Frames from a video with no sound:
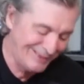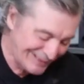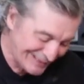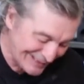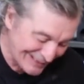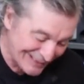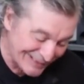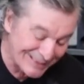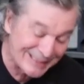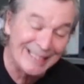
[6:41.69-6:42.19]

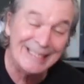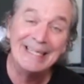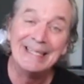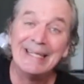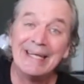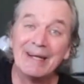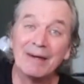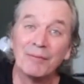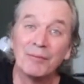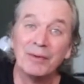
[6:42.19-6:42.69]
Get
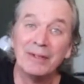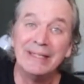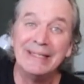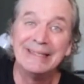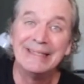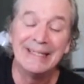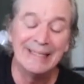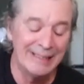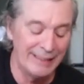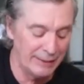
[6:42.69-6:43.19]
in there, really
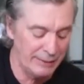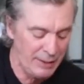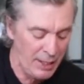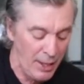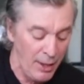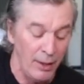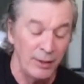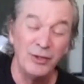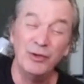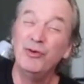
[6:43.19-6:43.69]
dig
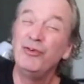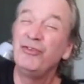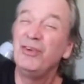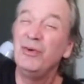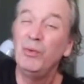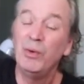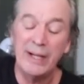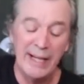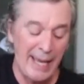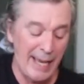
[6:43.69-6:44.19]
in.
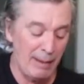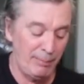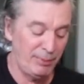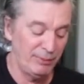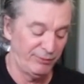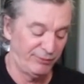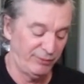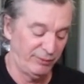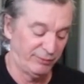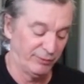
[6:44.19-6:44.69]
Usually what
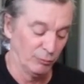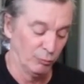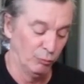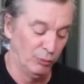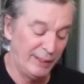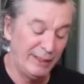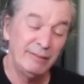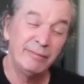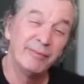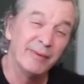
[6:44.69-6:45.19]
happens is the
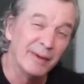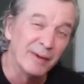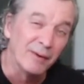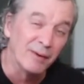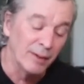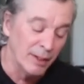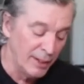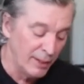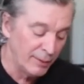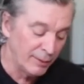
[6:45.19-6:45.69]
ring
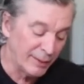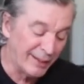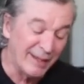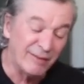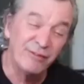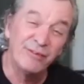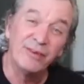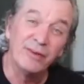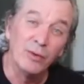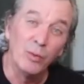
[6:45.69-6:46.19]
finger
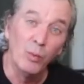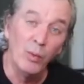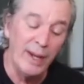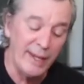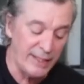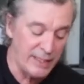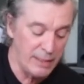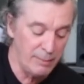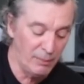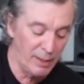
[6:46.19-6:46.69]
gets in the
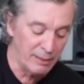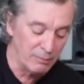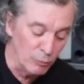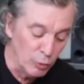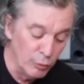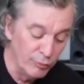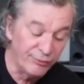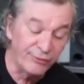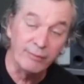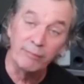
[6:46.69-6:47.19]
way. He might
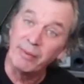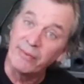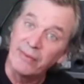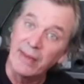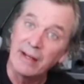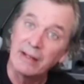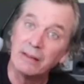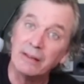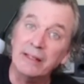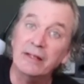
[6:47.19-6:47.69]
move
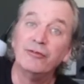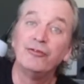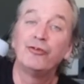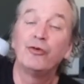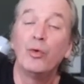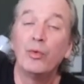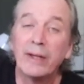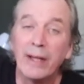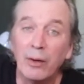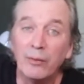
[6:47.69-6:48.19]
sympathetically and
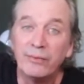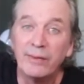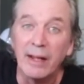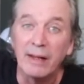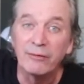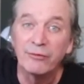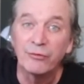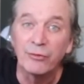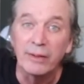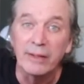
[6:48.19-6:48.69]
choke out
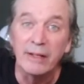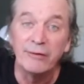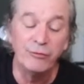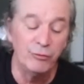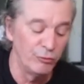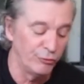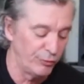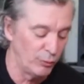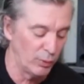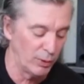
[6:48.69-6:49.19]
that string. That's
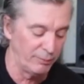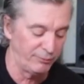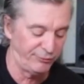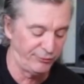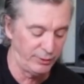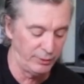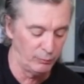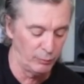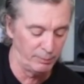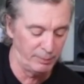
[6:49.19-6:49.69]
usually what I'm
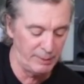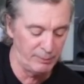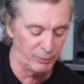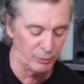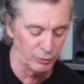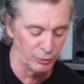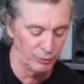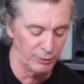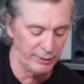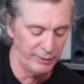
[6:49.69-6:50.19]
seeing when
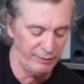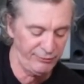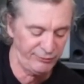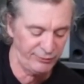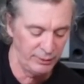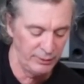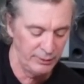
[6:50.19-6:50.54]
people are learning this.